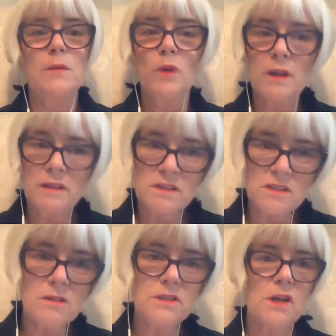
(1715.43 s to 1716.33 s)
and we're going to
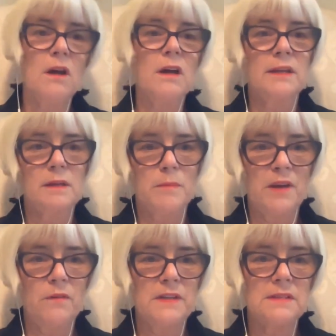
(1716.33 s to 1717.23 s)
start talking
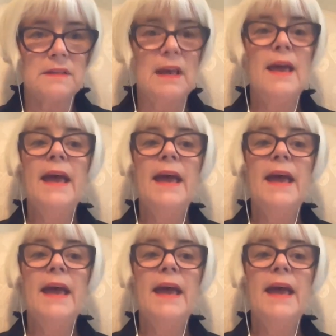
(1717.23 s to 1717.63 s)
about this.